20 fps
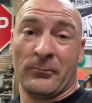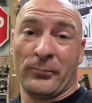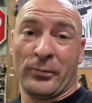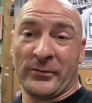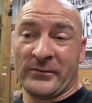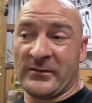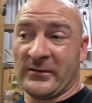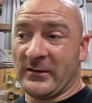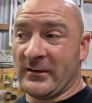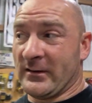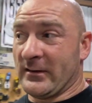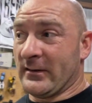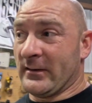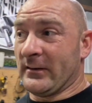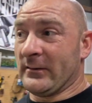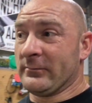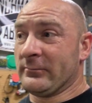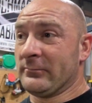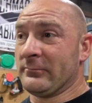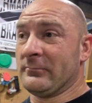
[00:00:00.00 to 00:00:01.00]
put
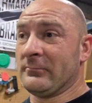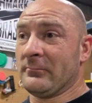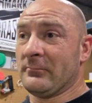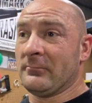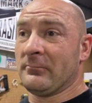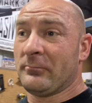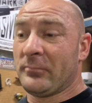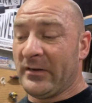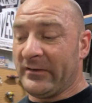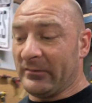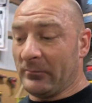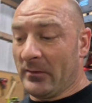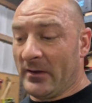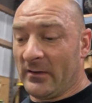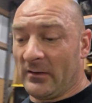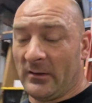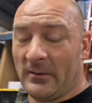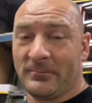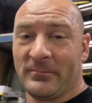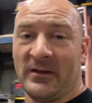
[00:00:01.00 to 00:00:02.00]
the piece of
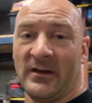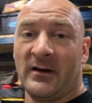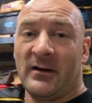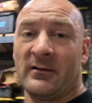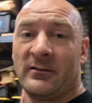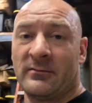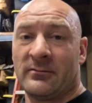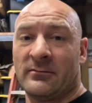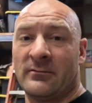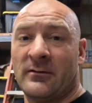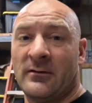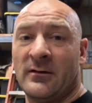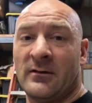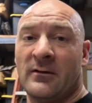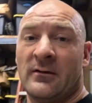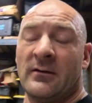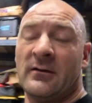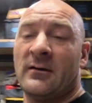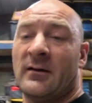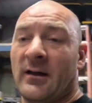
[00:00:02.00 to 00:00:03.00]
metal up there
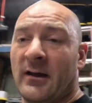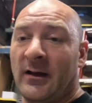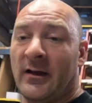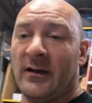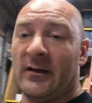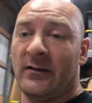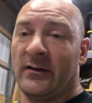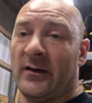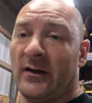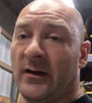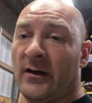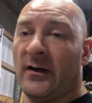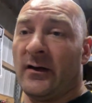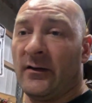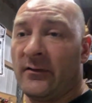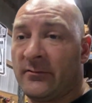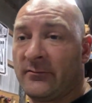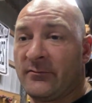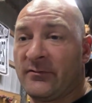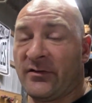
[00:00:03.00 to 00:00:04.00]
and
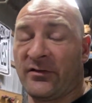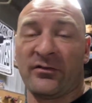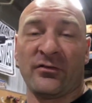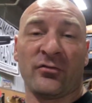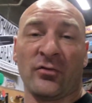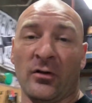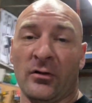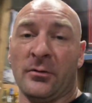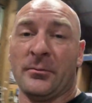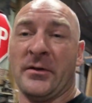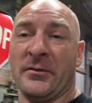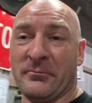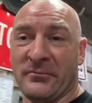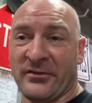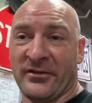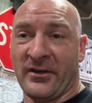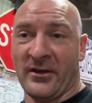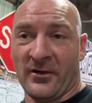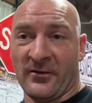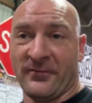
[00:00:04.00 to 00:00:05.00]
just drill them
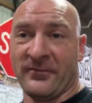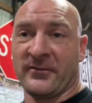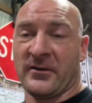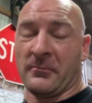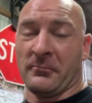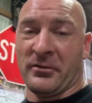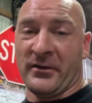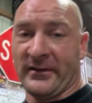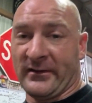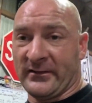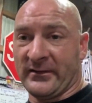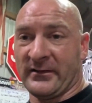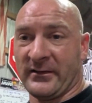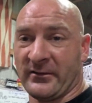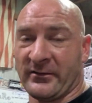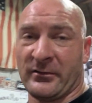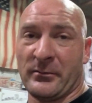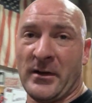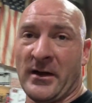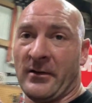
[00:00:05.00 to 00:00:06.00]
himself completely.
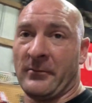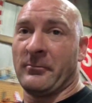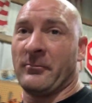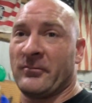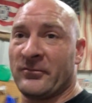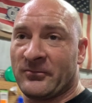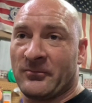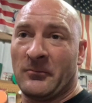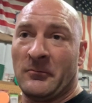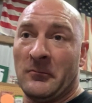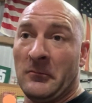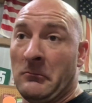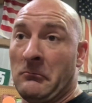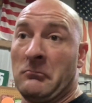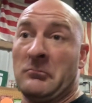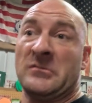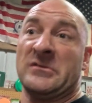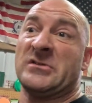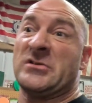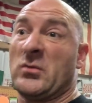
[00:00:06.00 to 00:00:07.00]
There's about
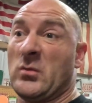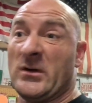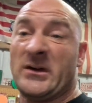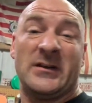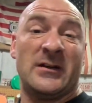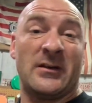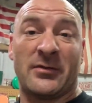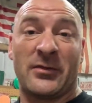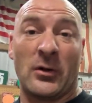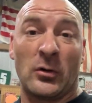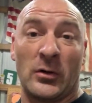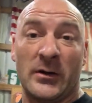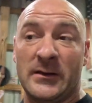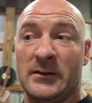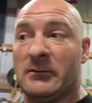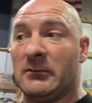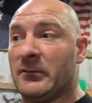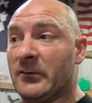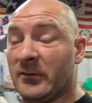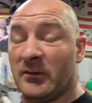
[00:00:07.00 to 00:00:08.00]
20 to
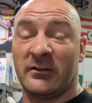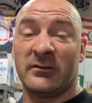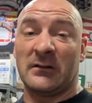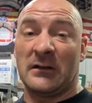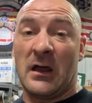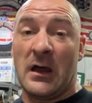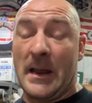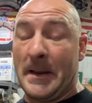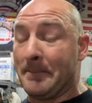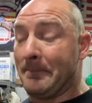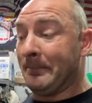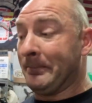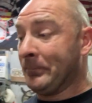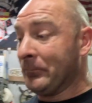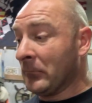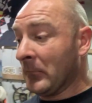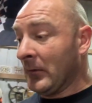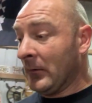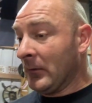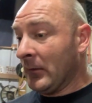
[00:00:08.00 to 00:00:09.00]
30, so it's a lot.
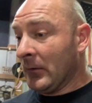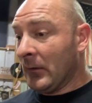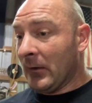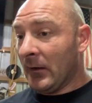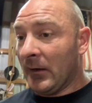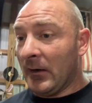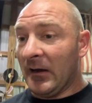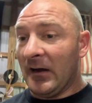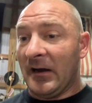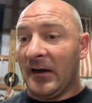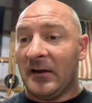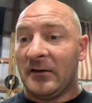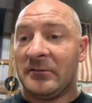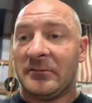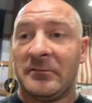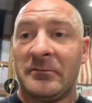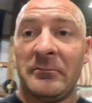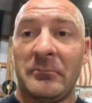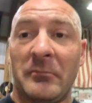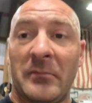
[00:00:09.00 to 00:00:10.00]

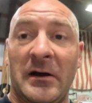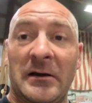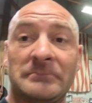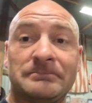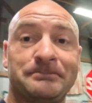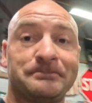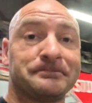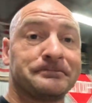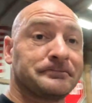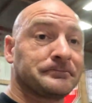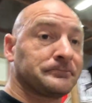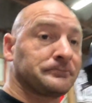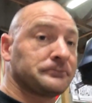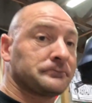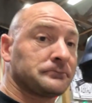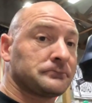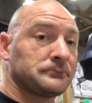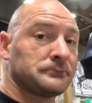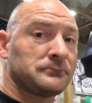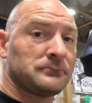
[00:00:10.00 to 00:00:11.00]
But
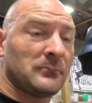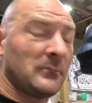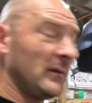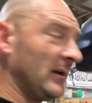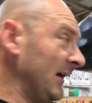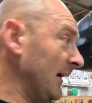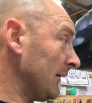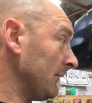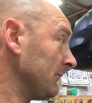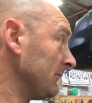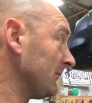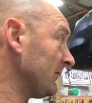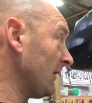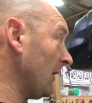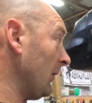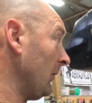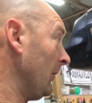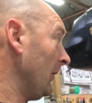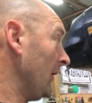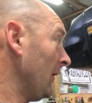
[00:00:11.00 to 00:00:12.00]
yeah,
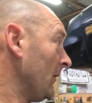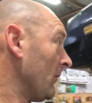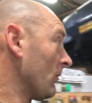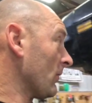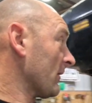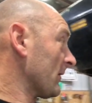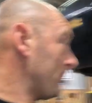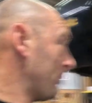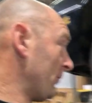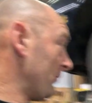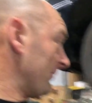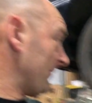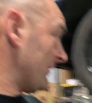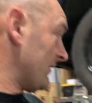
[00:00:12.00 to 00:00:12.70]
so we're going to pull